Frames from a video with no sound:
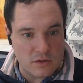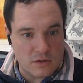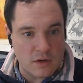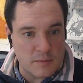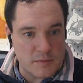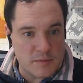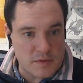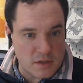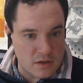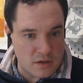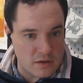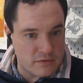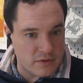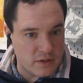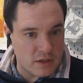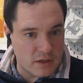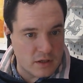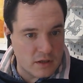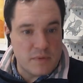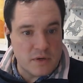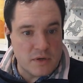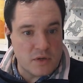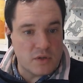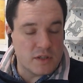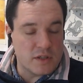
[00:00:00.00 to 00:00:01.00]
observing,
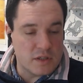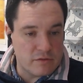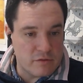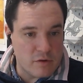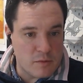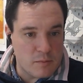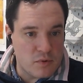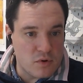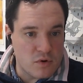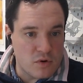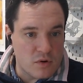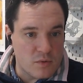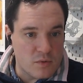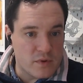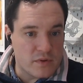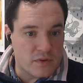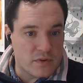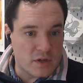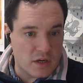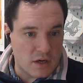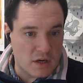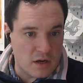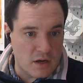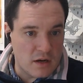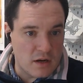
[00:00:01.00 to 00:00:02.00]
building a rapport with the
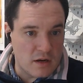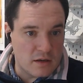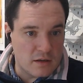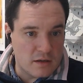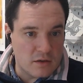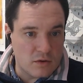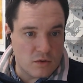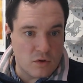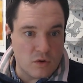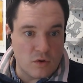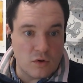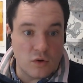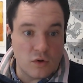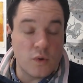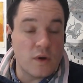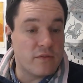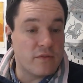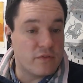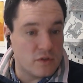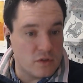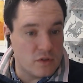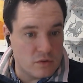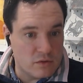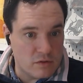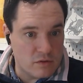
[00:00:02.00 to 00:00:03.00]
client or
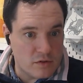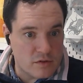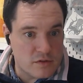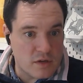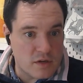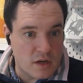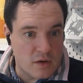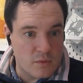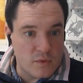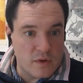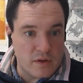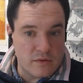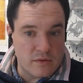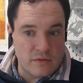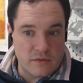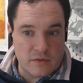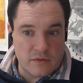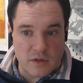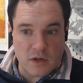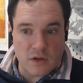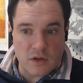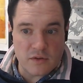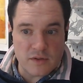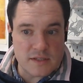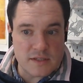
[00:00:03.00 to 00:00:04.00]
whoever you're on site with.
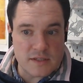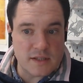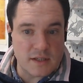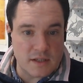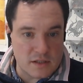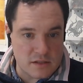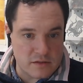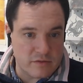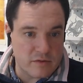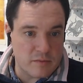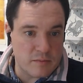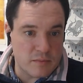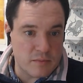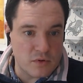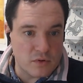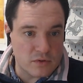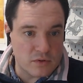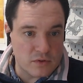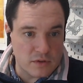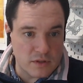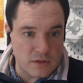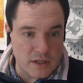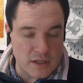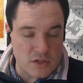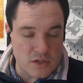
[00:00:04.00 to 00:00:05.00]
These things are
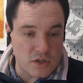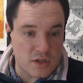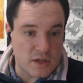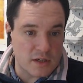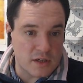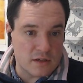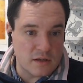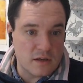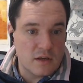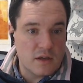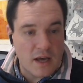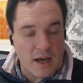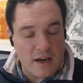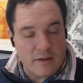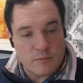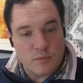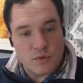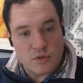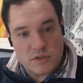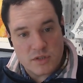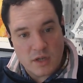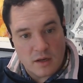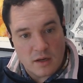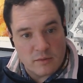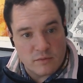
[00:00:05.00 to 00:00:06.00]
important, and you can have
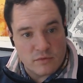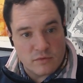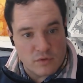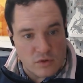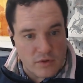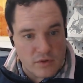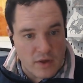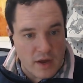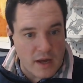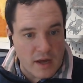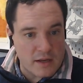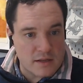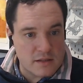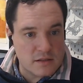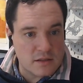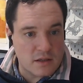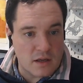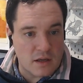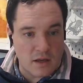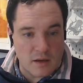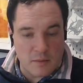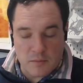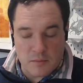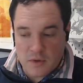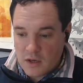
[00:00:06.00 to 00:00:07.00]
more time for that
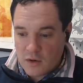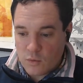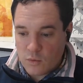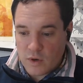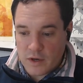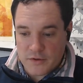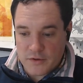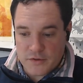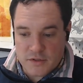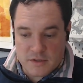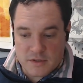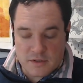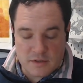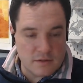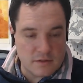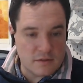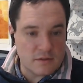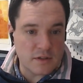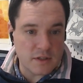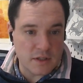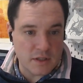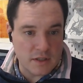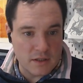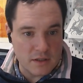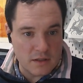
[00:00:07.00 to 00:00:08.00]
whilst
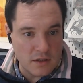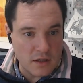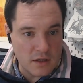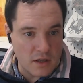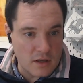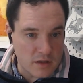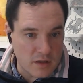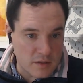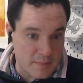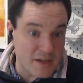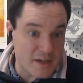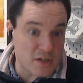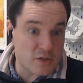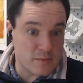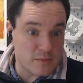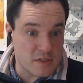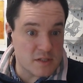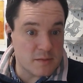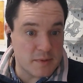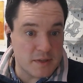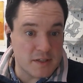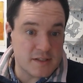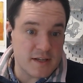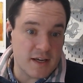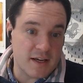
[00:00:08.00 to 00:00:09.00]
the measurements are
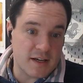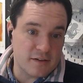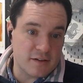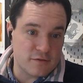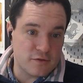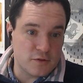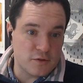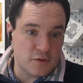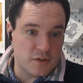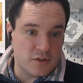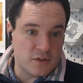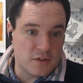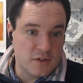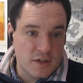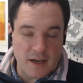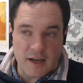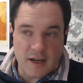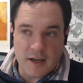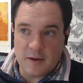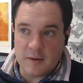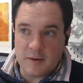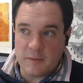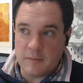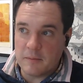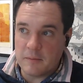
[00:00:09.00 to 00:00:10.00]
being taken for you.
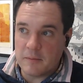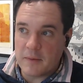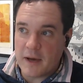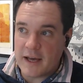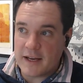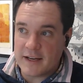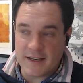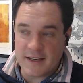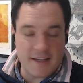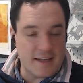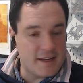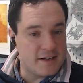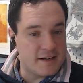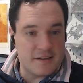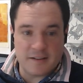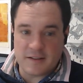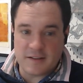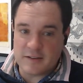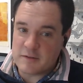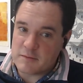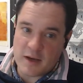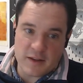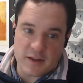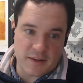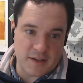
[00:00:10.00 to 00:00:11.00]
And again,
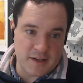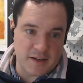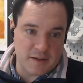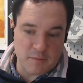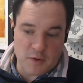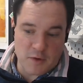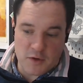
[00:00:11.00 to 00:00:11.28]
I think